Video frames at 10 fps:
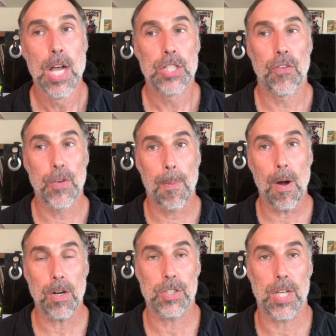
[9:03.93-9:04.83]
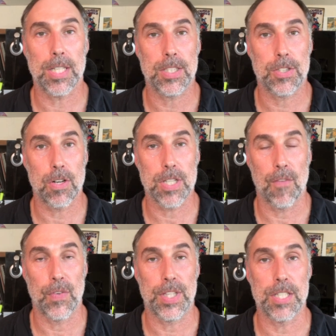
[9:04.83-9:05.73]
So if your partner starts
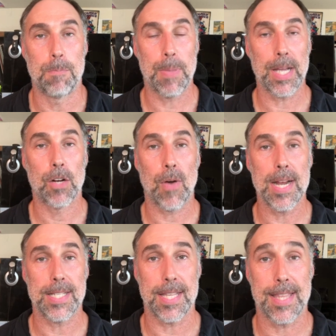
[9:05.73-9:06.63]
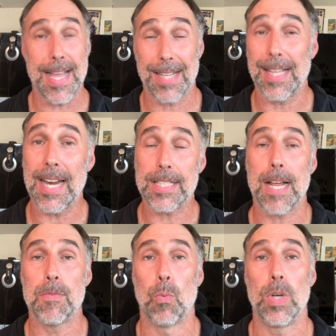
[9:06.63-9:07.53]
off with this big, crazy thing, a lot of
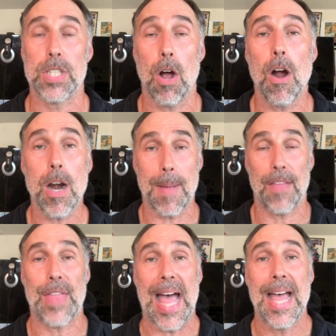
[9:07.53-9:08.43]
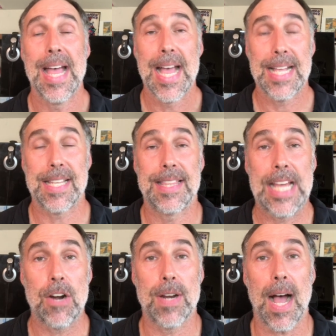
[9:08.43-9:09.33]
times what's hard about that is that
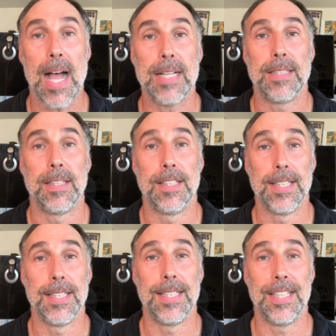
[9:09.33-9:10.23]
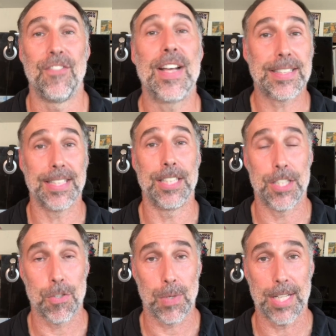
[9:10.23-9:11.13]
they're not investing
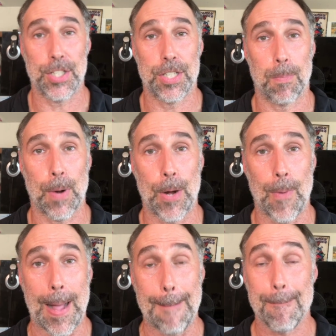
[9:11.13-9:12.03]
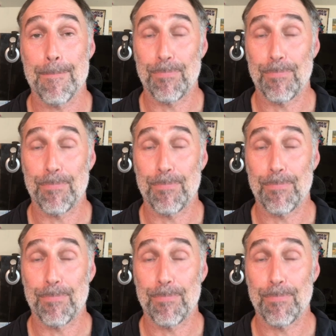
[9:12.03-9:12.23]
into the relationship right away.